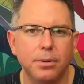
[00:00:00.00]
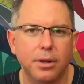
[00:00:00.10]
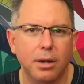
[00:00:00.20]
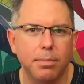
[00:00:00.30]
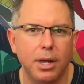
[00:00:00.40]

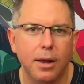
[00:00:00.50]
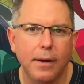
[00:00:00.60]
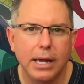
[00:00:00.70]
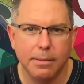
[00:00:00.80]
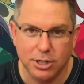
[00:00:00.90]
They'd be
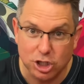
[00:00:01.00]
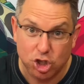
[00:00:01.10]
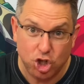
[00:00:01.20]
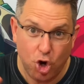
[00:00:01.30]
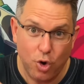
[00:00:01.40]

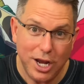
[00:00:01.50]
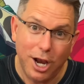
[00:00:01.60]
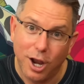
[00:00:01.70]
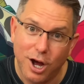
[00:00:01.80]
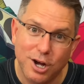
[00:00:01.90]
just scurrying
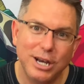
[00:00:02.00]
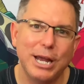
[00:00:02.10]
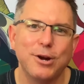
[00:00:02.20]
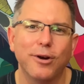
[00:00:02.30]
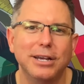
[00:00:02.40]
along
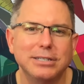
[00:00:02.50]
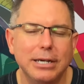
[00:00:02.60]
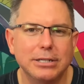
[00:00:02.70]
like crazy.